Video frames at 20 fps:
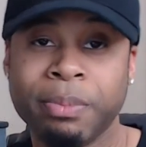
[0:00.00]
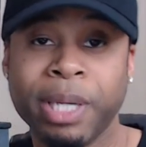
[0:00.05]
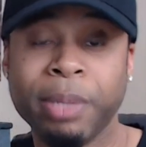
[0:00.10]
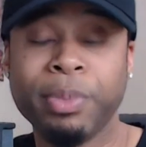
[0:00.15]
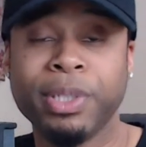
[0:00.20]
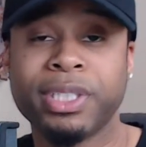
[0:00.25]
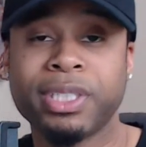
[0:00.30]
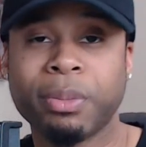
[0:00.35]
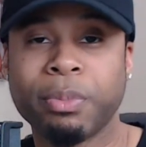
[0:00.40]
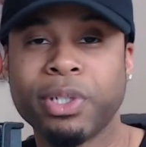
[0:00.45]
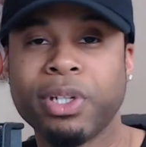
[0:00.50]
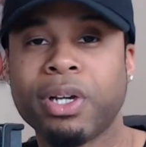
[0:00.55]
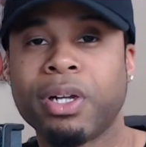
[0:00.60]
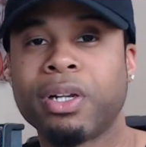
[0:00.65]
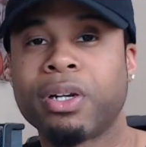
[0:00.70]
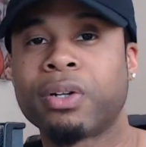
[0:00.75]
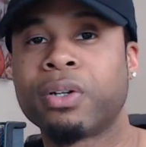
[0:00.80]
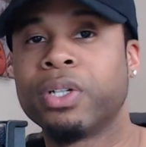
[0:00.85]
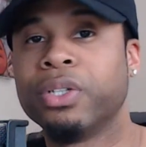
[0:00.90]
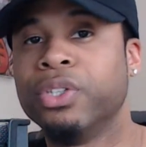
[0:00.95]
Maybe some of
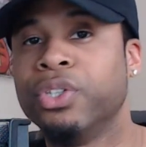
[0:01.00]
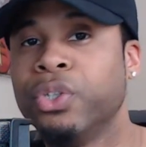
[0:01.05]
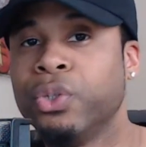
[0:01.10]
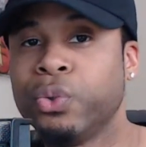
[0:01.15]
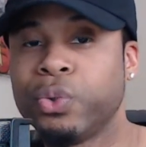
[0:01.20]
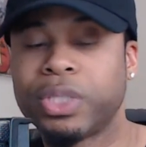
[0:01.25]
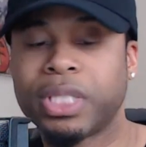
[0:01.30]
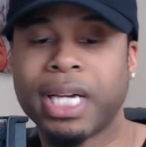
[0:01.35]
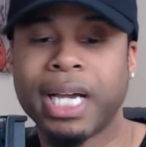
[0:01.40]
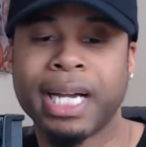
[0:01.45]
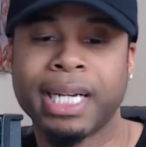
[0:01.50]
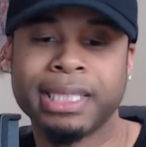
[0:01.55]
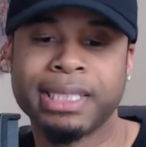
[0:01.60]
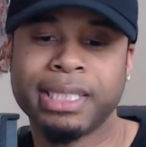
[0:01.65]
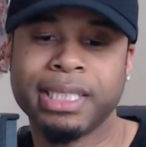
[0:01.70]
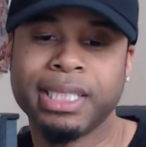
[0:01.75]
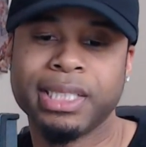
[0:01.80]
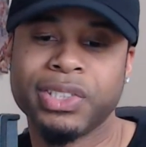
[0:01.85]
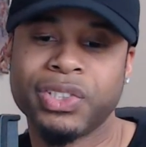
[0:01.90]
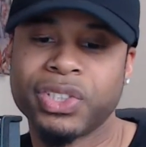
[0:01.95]
y'all are new to
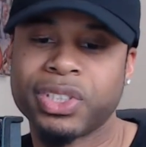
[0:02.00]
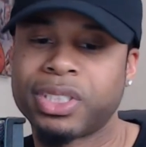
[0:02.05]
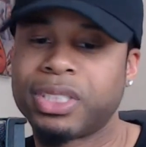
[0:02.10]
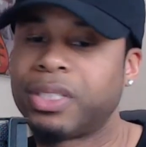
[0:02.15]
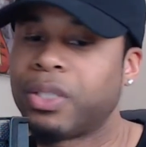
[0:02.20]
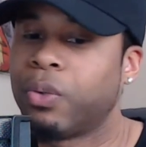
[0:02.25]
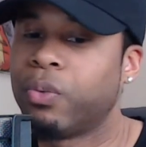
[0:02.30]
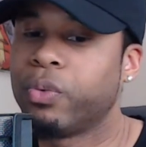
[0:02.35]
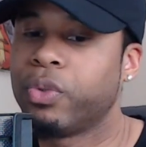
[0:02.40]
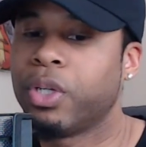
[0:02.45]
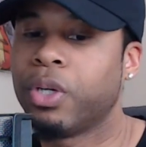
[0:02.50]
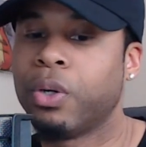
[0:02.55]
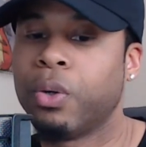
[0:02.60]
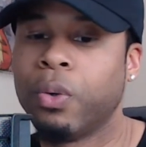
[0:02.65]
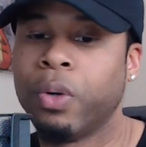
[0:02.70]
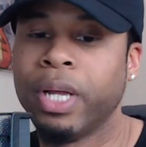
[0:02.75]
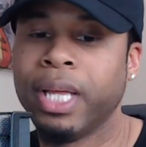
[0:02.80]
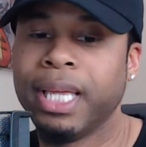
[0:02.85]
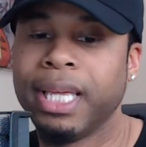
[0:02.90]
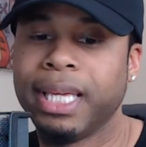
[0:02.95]
IG and just don't
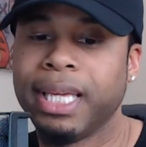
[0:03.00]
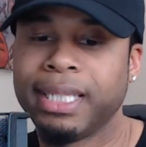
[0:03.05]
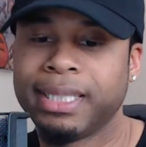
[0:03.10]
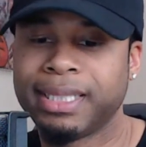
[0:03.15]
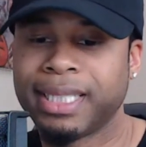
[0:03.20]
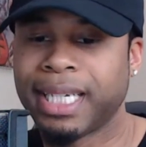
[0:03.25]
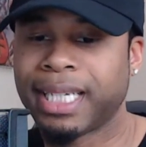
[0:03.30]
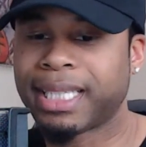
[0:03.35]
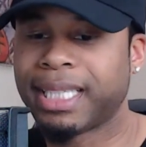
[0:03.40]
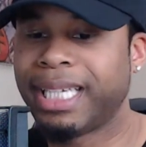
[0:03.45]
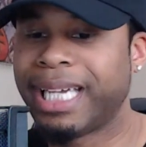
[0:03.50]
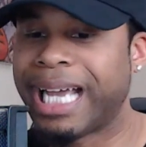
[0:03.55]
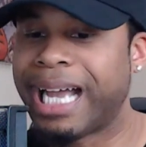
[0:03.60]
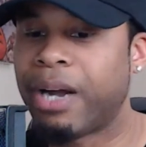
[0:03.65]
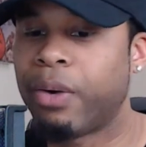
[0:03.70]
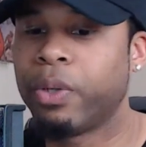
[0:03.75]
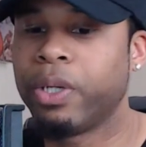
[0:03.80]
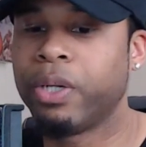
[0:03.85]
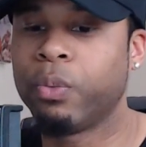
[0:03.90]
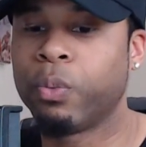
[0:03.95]
know exactly
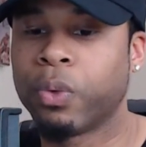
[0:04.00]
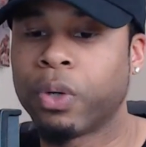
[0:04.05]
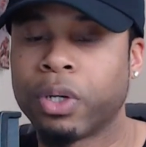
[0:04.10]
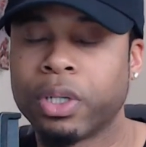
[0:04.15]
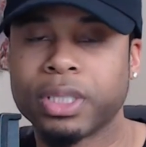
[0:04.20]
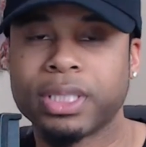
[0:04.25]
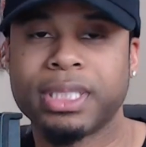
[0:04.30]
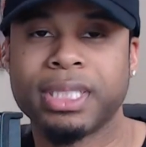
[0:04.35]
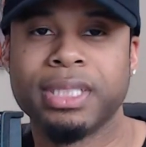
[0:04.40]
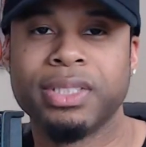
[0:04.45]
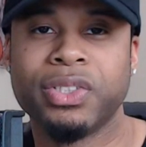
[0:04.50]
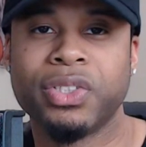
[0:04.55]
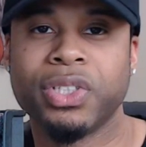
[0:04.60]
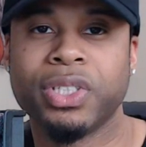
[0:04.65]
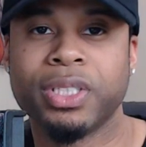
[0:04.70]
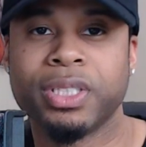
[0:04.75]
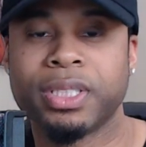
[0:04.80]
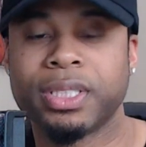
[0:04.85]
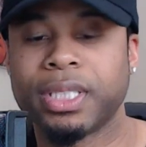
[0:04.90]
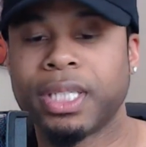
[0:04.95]
how it works and
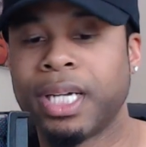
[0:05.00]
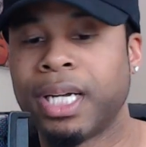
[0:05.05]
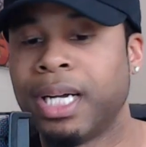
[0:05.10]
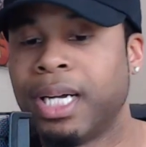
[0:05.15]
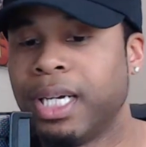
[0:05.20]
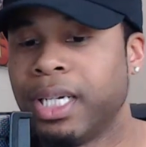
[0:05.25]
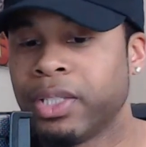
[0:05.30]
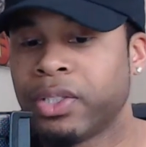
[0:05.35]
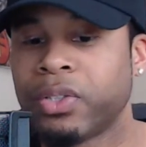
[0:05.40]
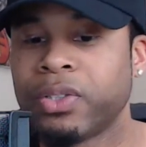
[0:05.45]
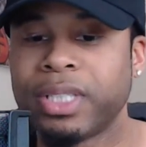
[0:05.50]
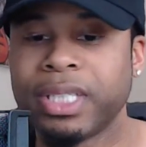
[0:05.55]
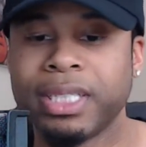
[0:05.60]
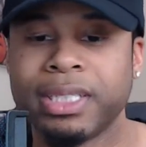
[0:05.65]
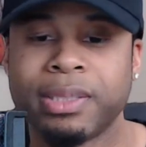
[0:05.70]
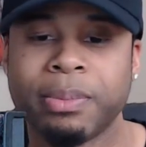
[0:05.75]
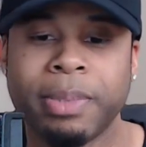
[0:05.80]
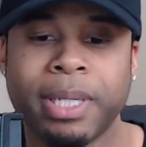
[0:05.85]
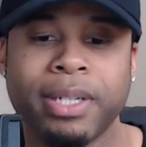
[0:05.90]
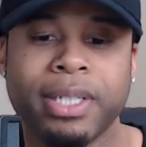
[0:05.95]
just other
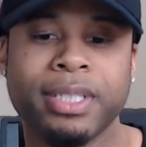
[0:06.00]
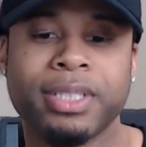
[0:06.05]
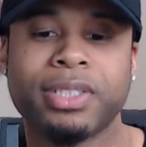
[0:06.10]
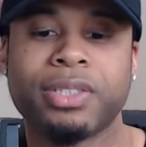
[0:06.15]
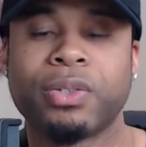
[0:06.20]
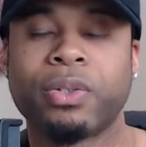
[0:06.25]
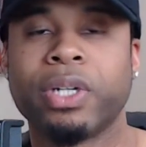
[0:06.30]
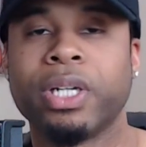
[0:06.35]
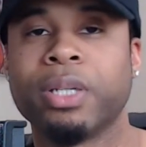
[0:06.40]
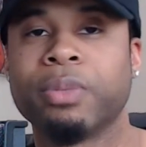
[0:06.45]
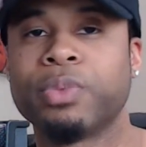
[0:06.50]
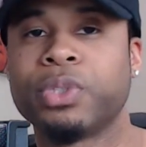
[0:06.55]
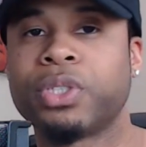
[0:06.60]
things about Instagram.